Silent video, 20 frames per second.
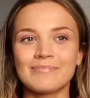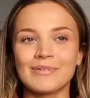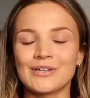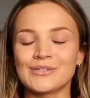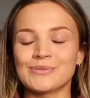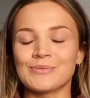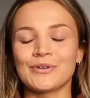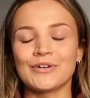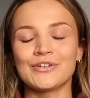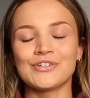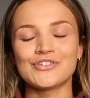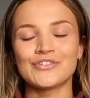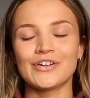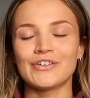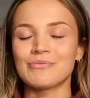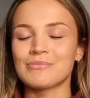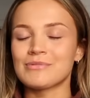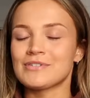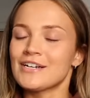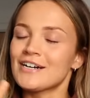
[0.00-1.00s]
because I'm going
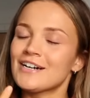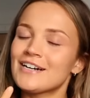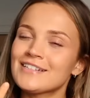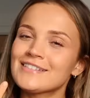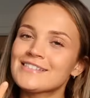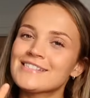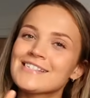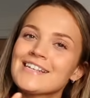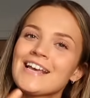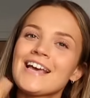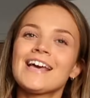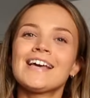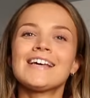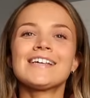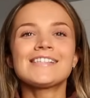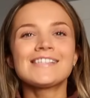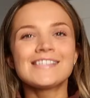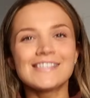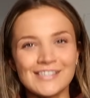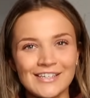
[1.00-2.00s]
straight from dance
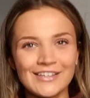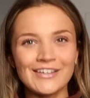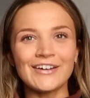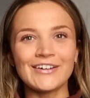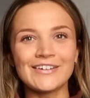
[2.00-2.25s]
to the